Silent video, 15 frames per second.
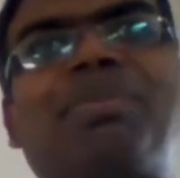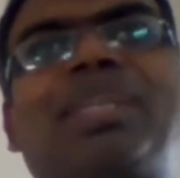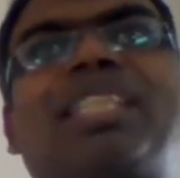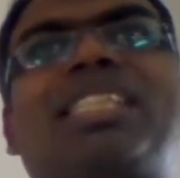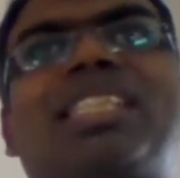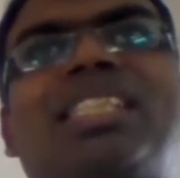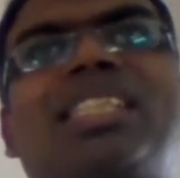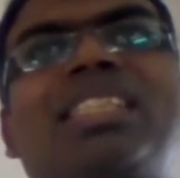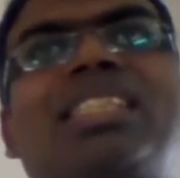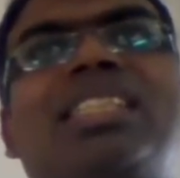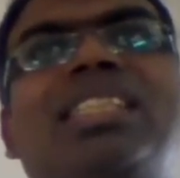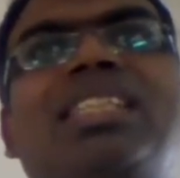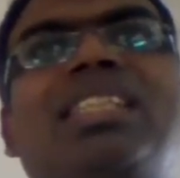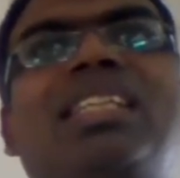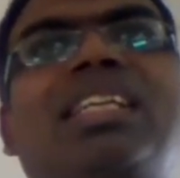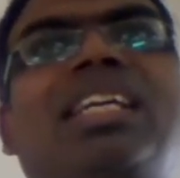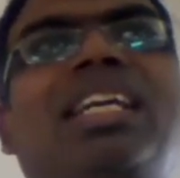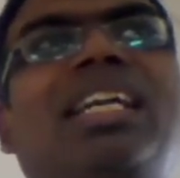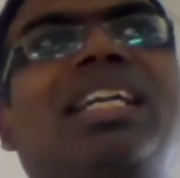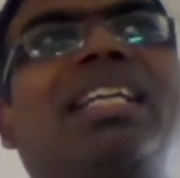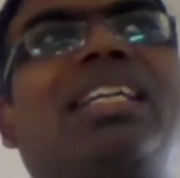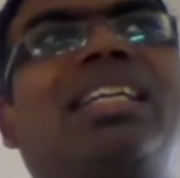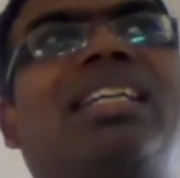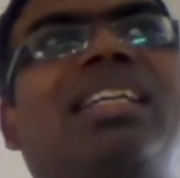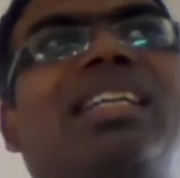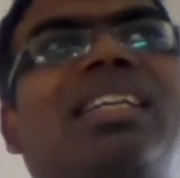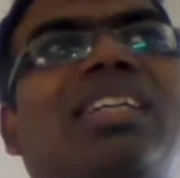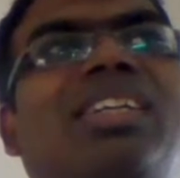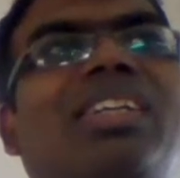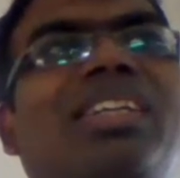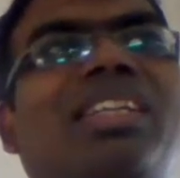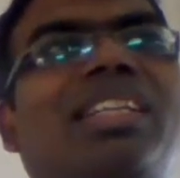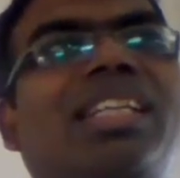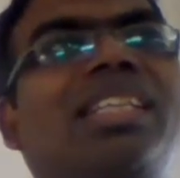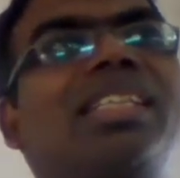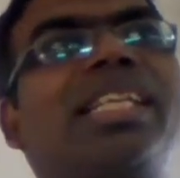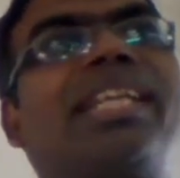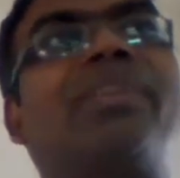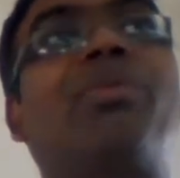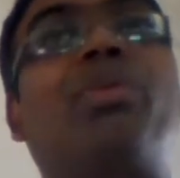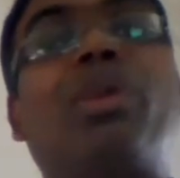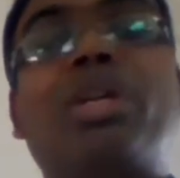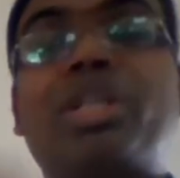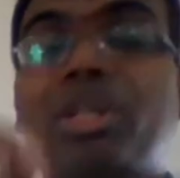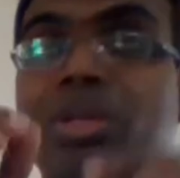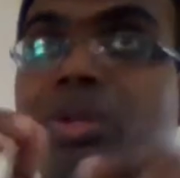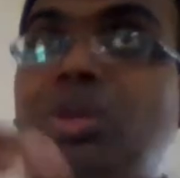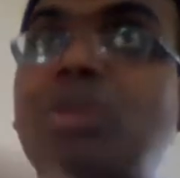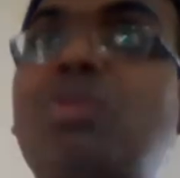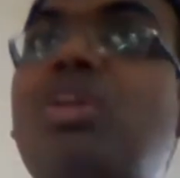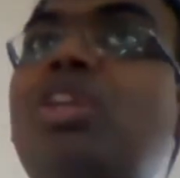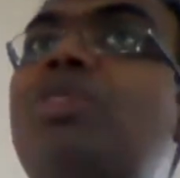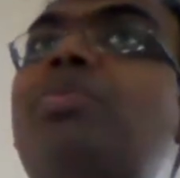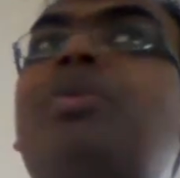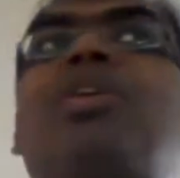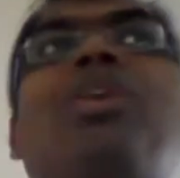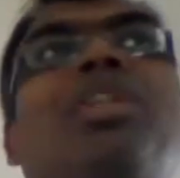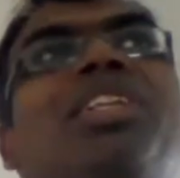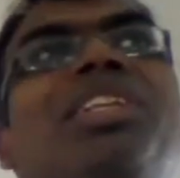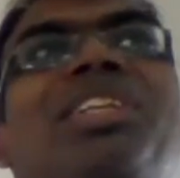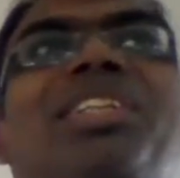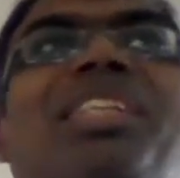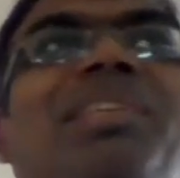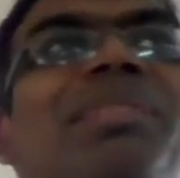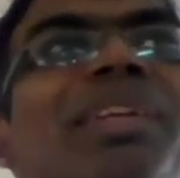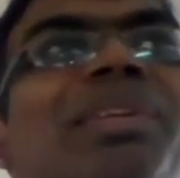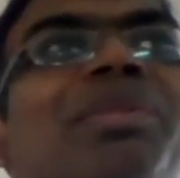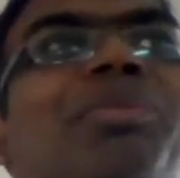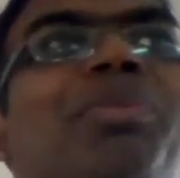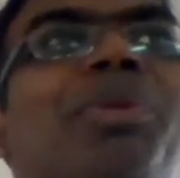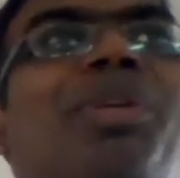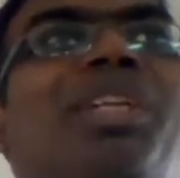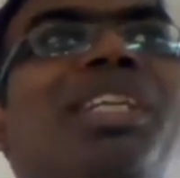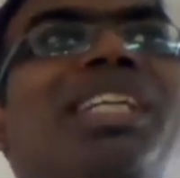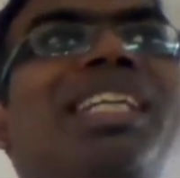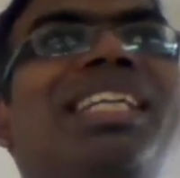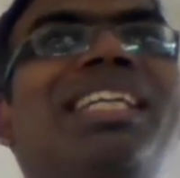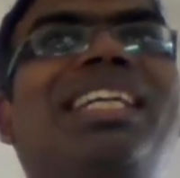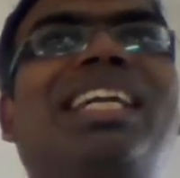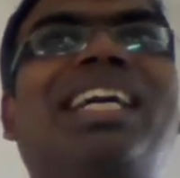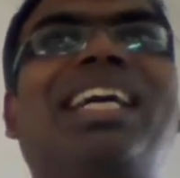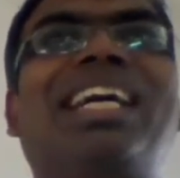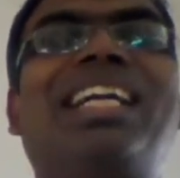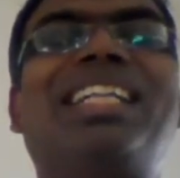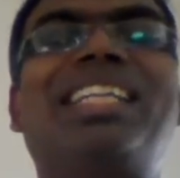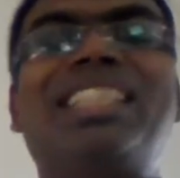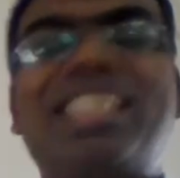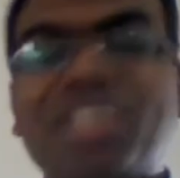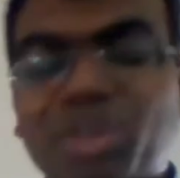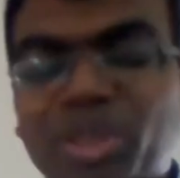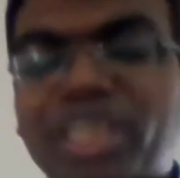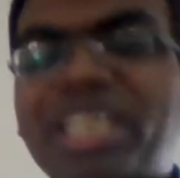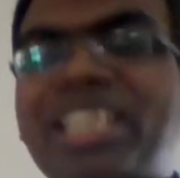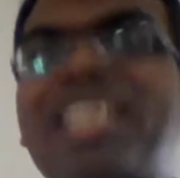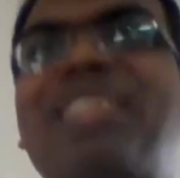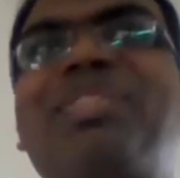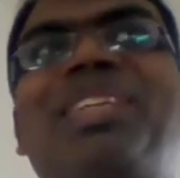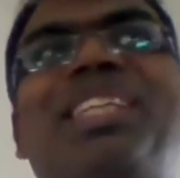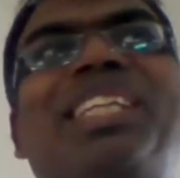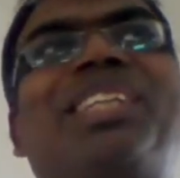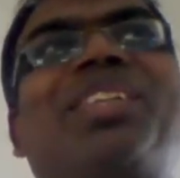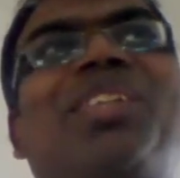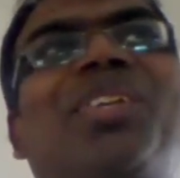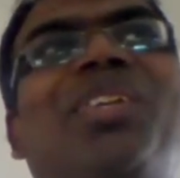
other pressures and things like what you don't want to put also, you sometimes put and then say, okay, let me